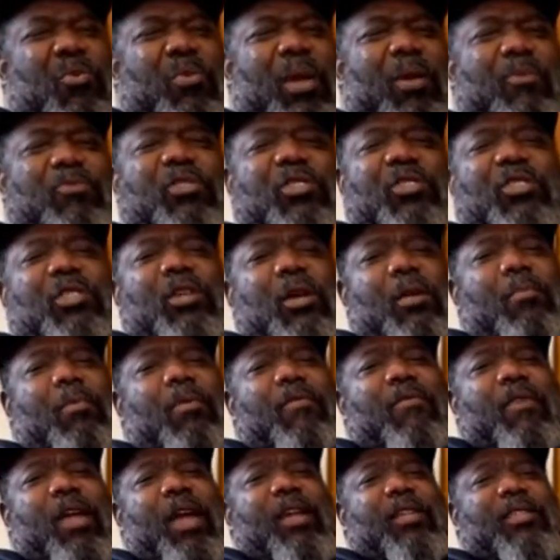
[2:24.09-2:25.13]
That was the summer of
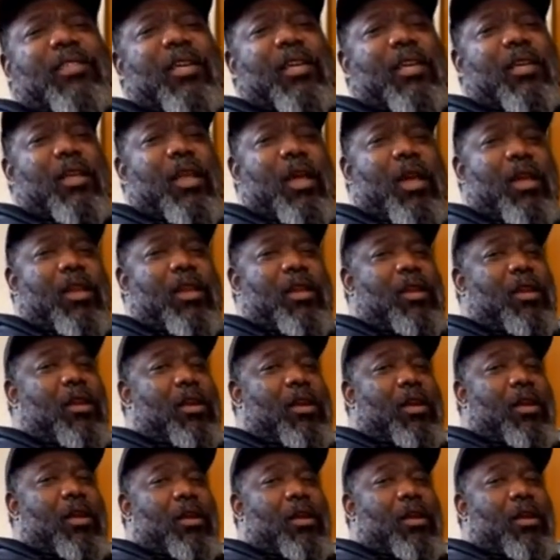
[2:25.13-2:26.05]
1990,